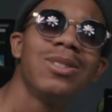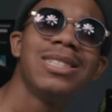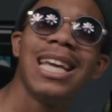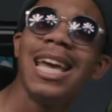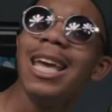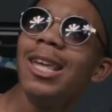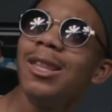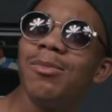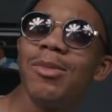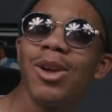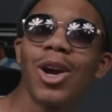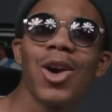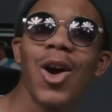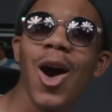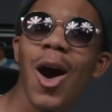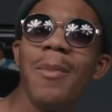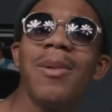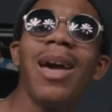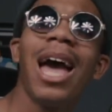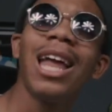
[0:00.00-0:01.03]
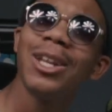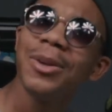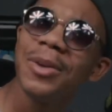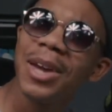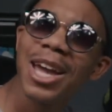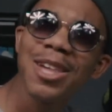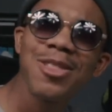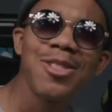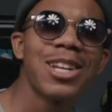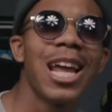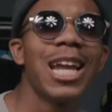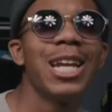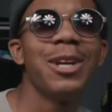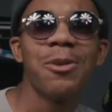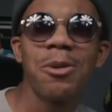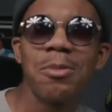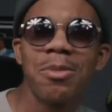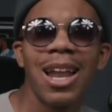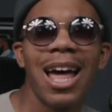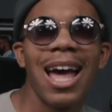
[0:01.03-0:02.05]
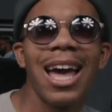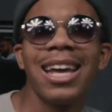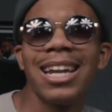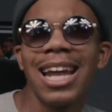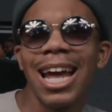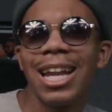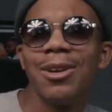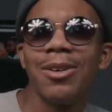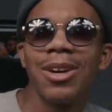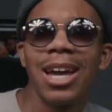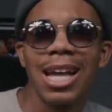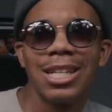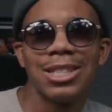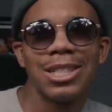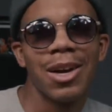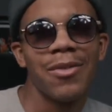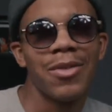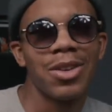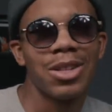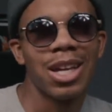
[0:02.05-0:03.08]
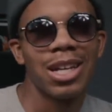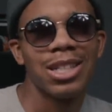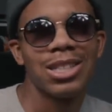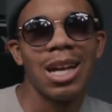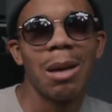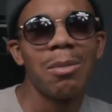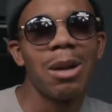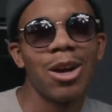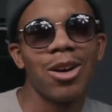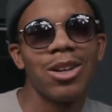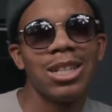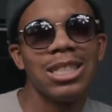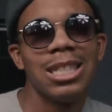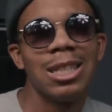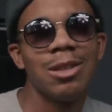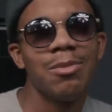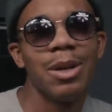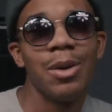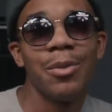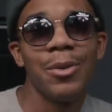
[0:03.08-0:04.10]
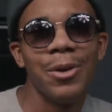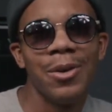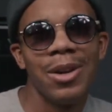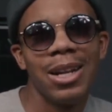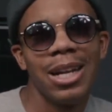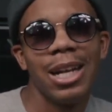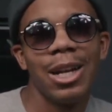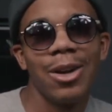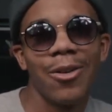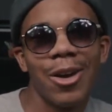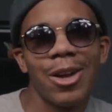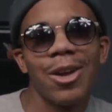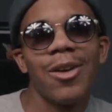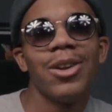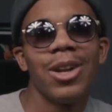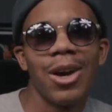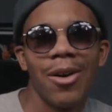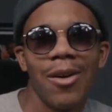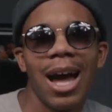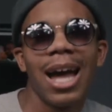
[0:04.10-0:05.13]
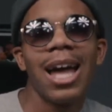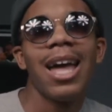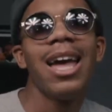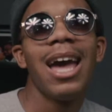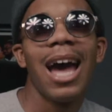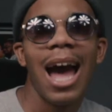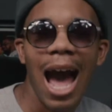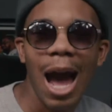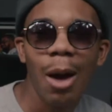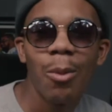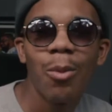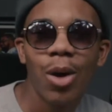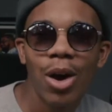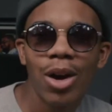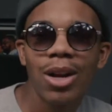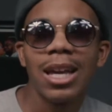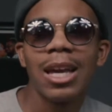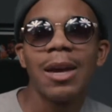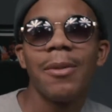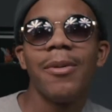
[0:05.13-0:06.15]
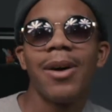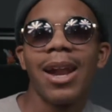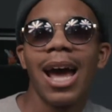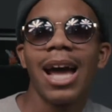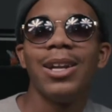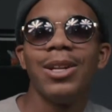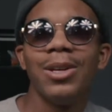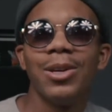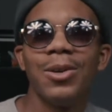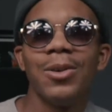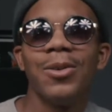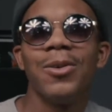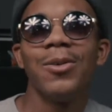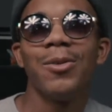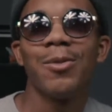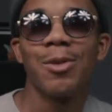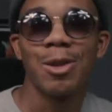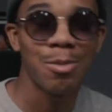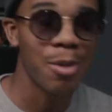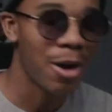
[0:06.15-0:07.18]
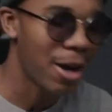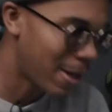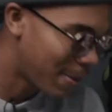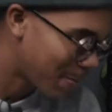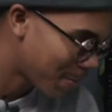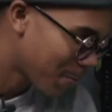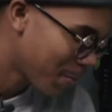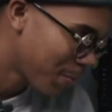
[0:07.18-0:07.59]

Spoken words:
text me or call me, I do answer and I do reply and I do engage in conversation. I'm not going to just be rude and ignore you. No, I'm working, but I do respond.